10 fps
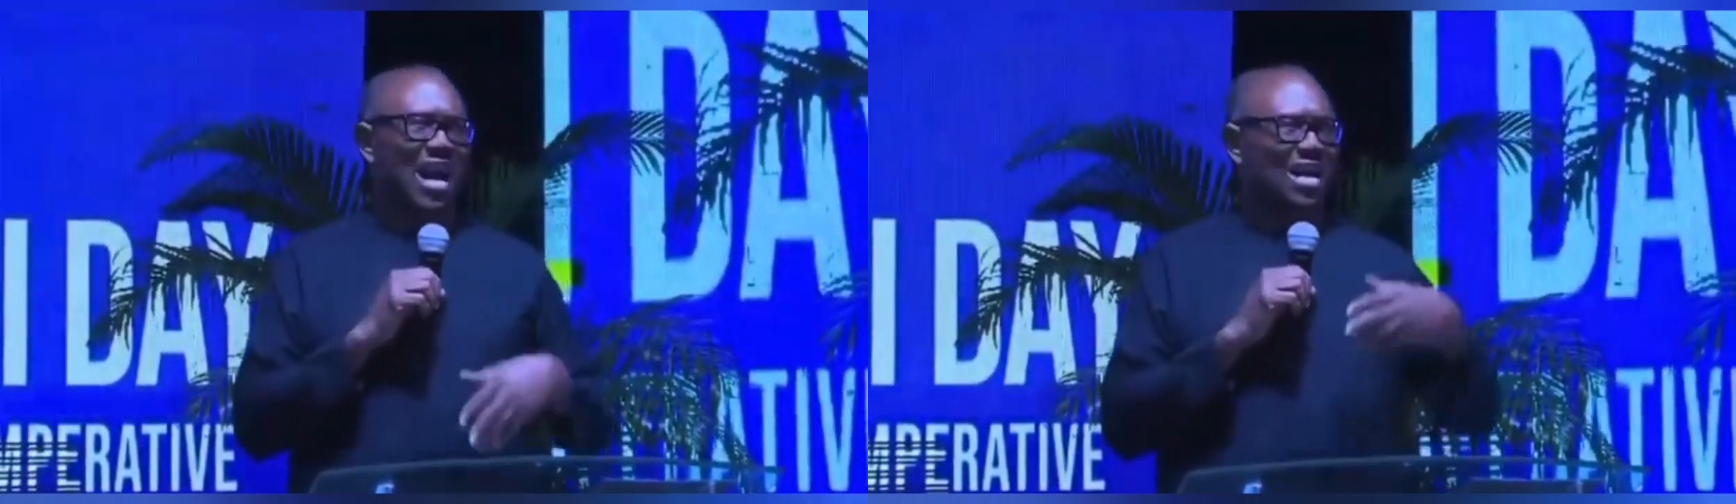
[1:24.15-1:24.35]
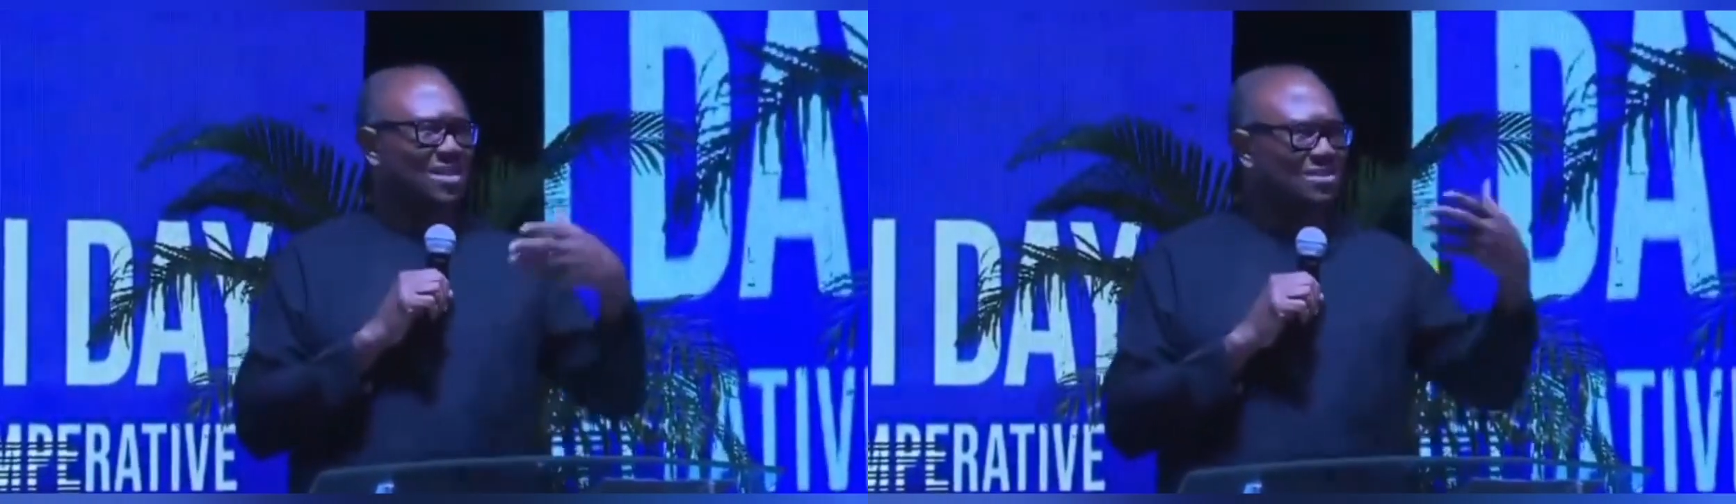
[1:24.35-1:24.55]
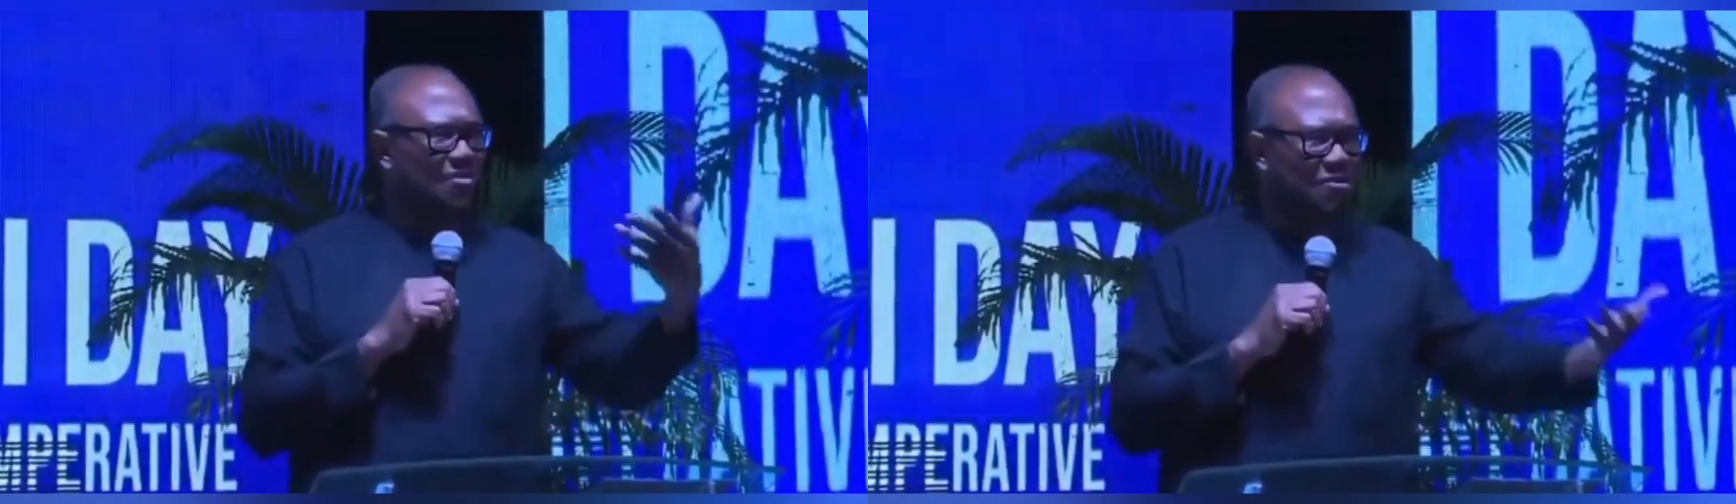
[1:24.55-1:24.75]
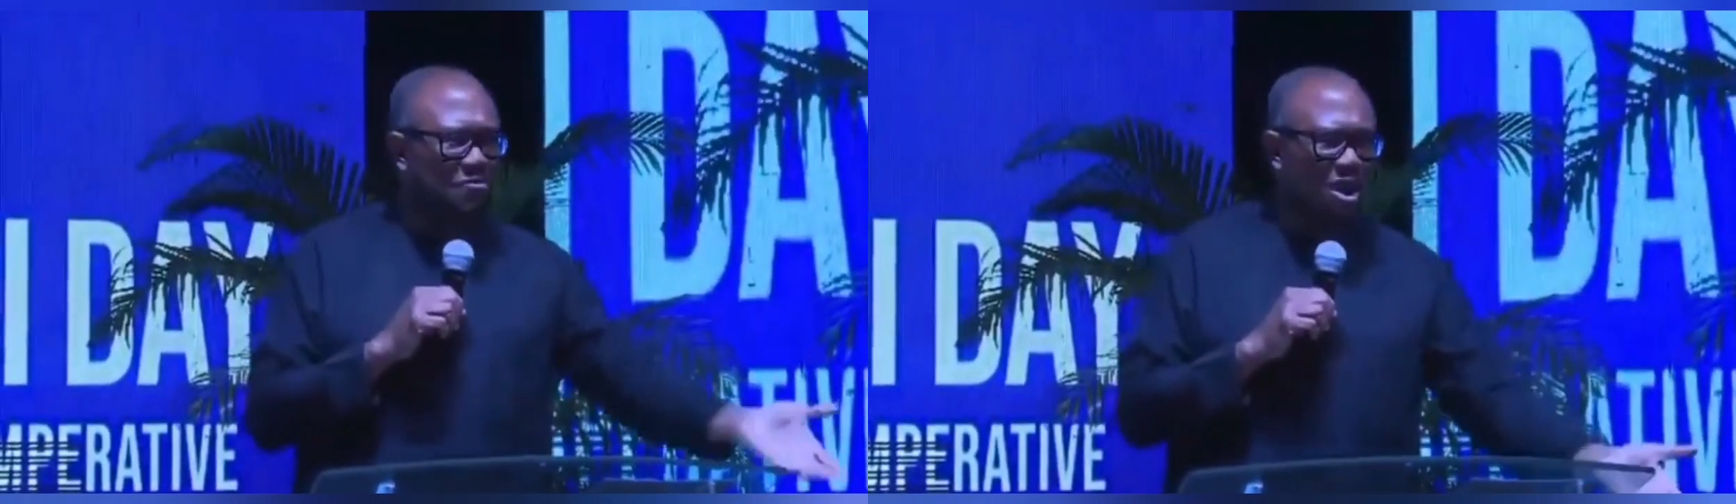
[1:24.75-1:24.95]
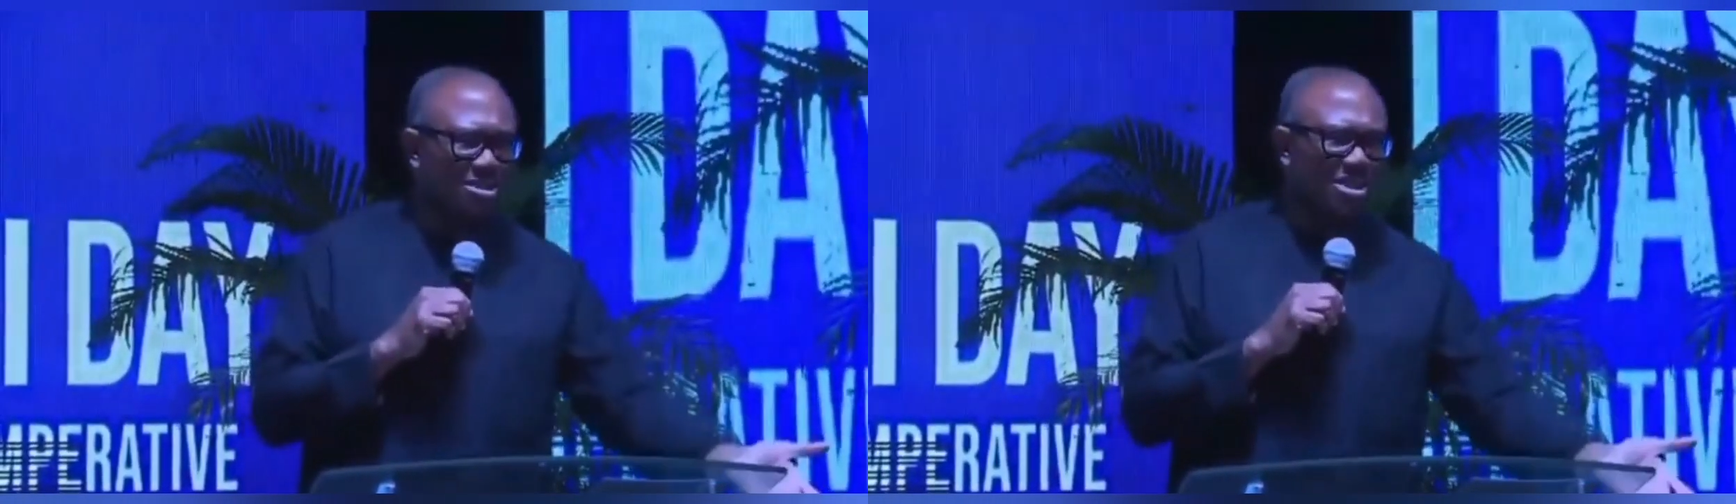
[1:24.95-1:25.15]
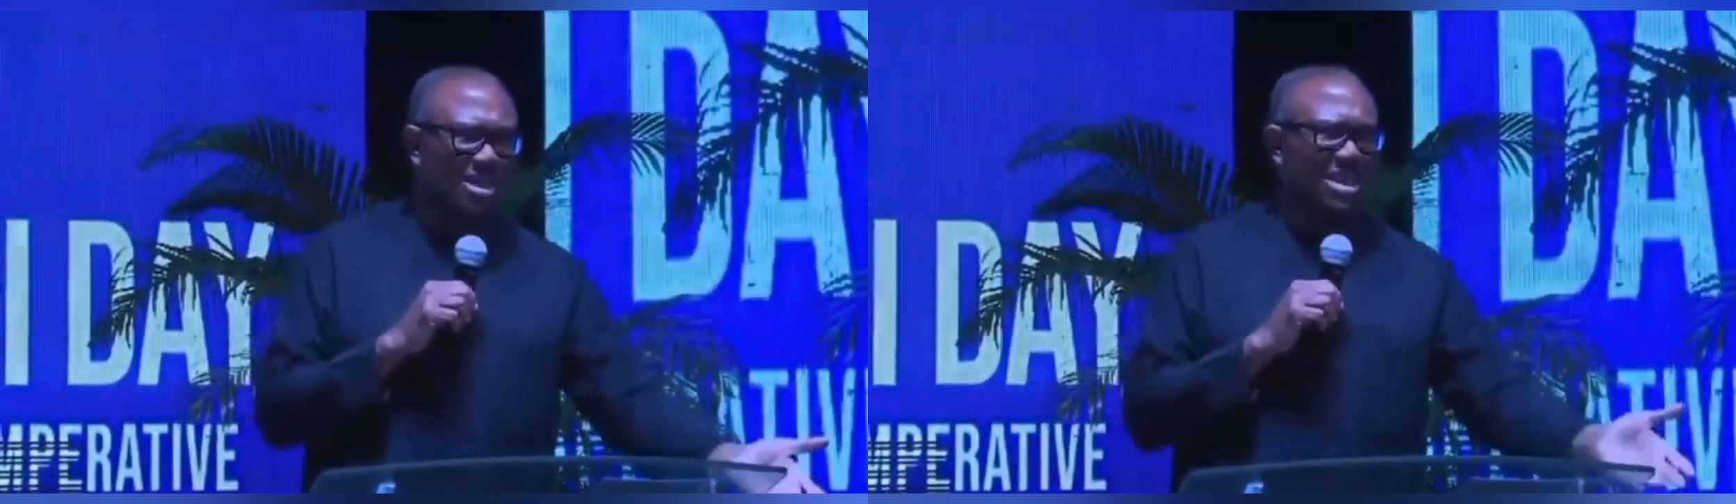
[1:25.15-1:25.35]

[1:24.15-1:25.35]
He's even more intelligent